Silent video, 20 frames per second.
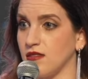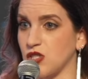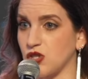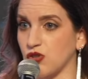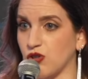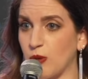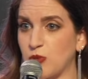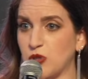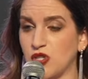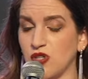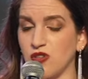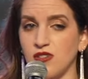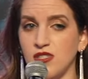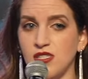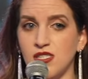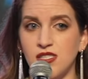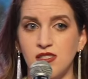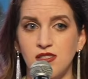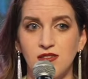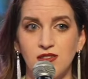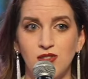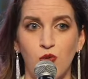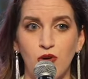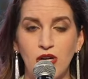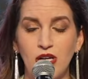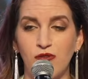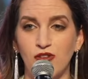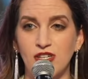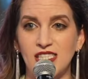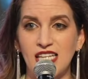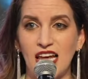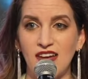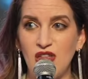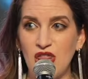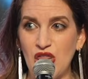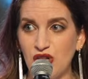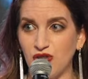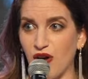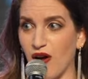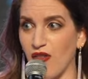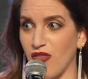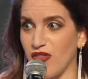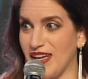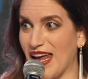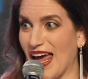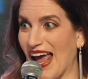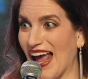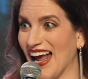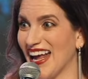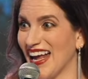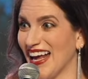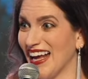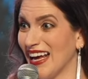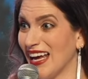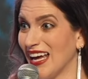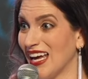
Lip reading: the scriptures 24/7 throughout the day,